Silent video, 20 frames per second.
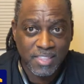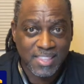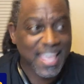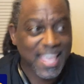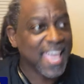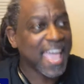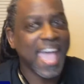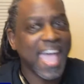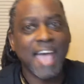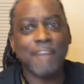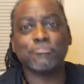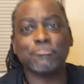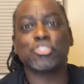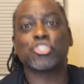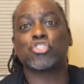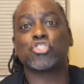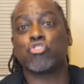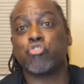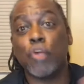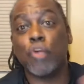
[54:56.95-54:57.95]
They
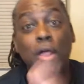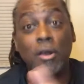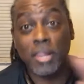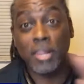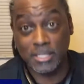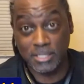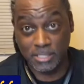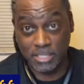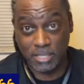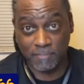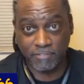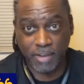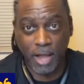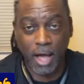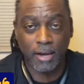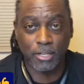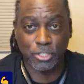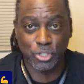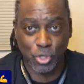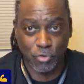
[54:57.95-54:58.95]
have trillions of
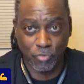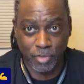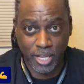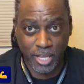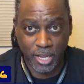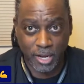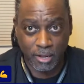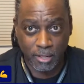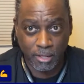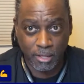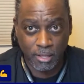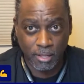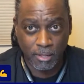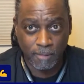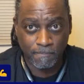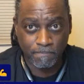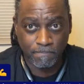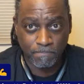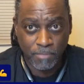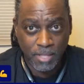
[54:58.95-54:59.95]
dollars over there.
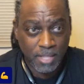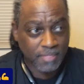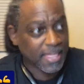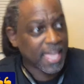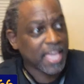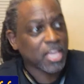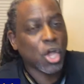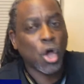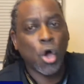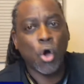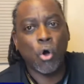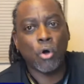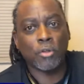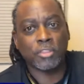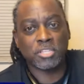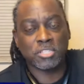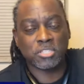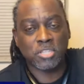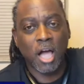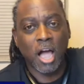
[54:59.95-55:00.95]
They call
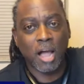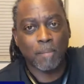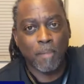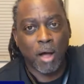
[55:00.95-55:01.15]
the stock